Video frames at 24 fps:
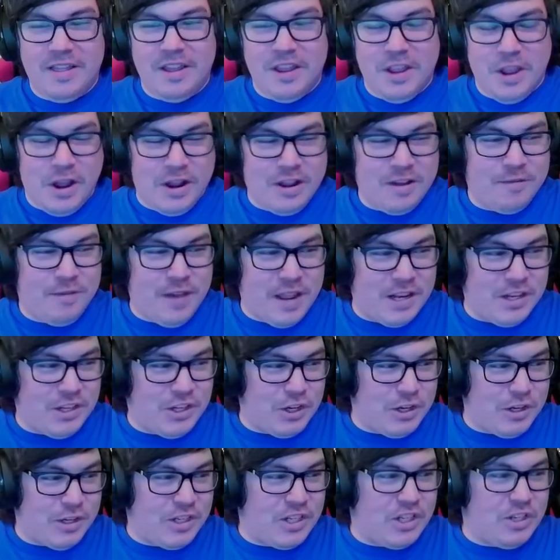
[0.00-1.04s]
Young
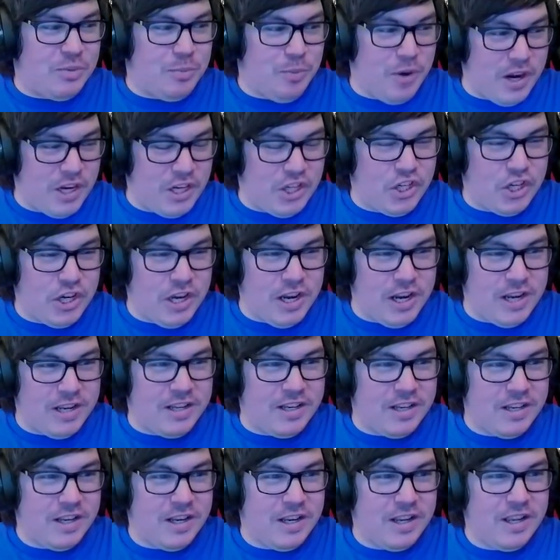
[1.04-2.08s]
Avengers
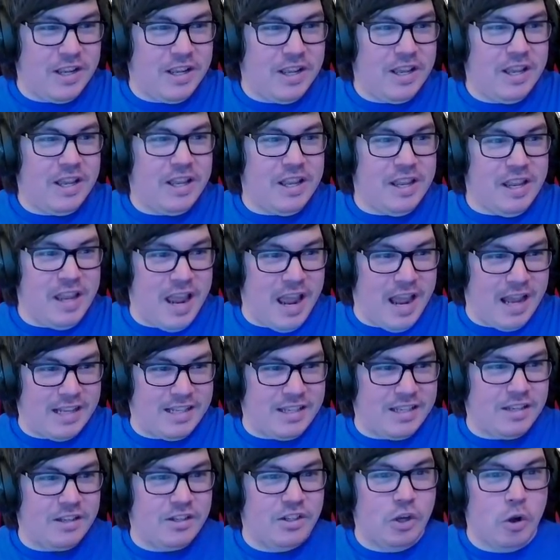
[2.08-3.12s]
spreadsheet
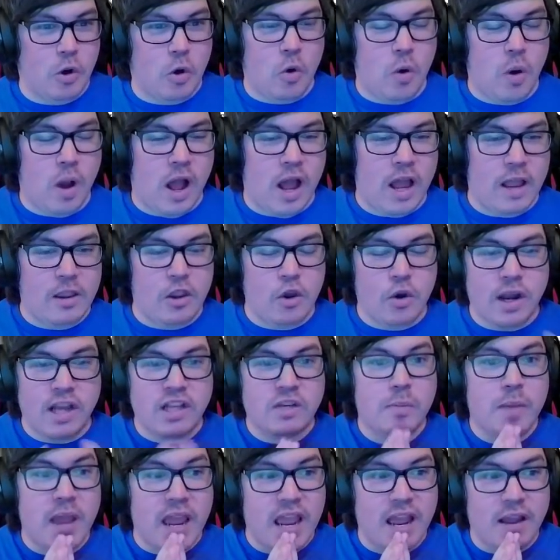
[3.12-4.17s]
Yes. So uh, you guys
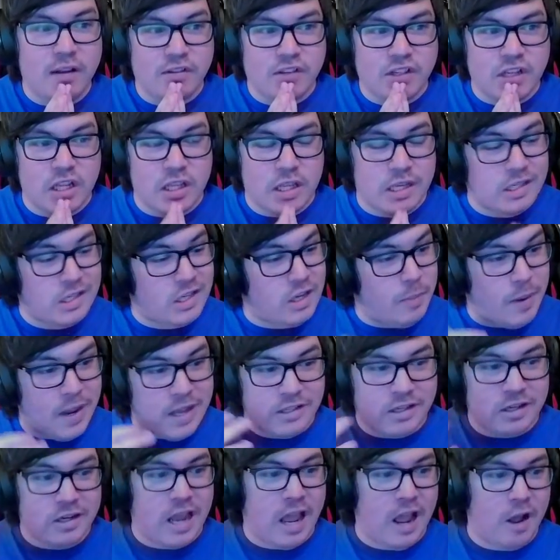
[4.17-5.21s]
may have seen this. Depends
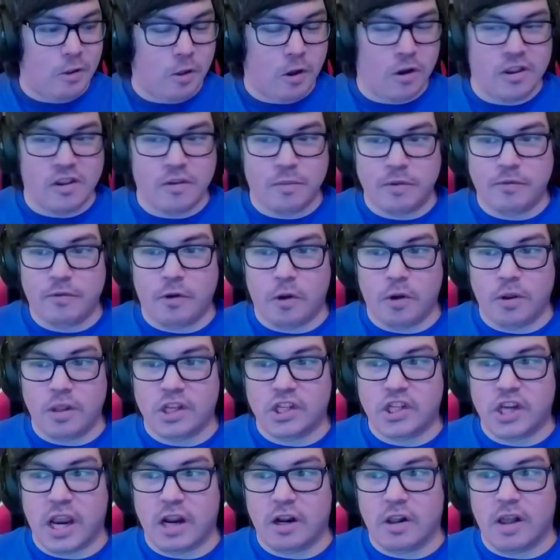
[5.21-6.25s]
on how long you've been following the
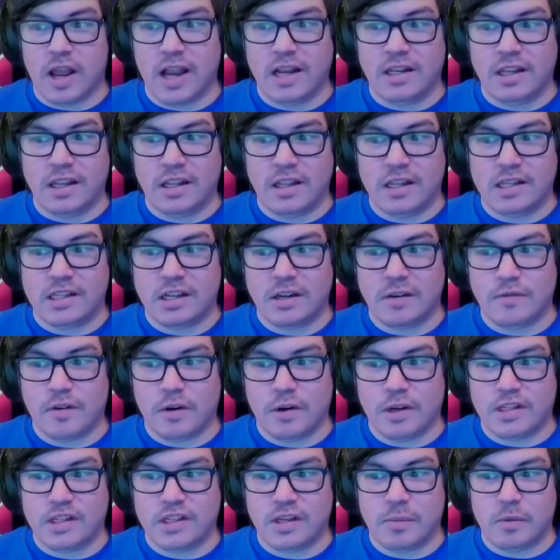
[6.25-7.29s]
channel. I did this in a very
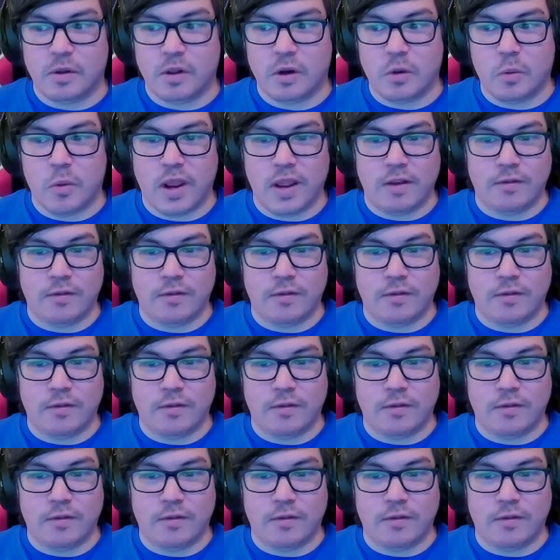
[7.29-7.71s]
similar way.